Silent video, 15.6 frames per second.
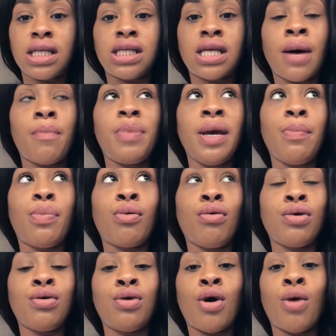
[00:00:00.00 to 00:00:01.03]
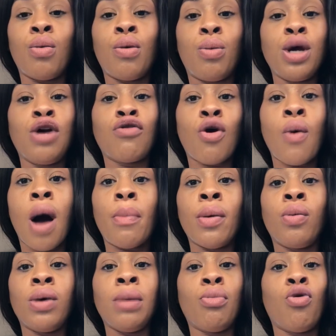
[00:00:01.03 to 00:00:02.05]
Some people, when we grow up
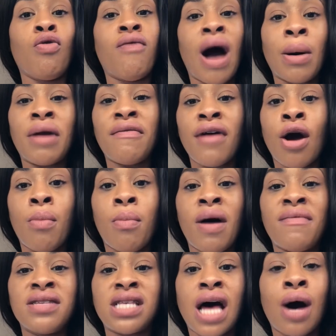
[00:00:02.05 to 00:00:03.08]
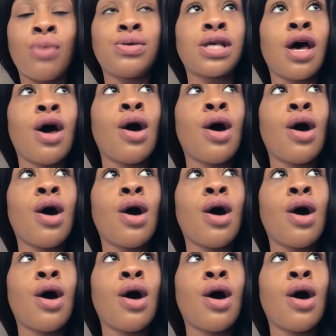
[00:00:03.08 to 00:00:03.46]
and we move out of our mother's house,